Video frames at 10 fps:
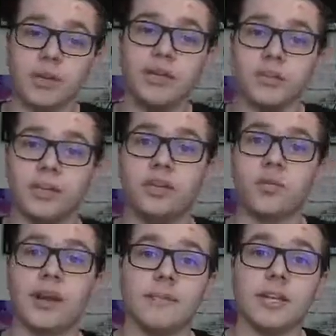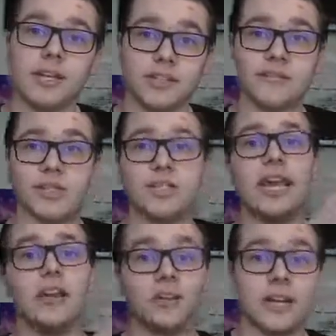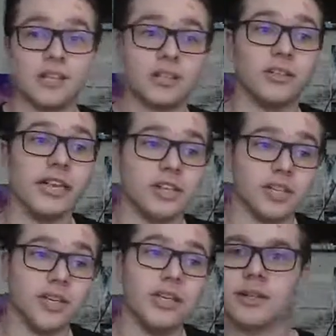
need to be great because of scale or escalation.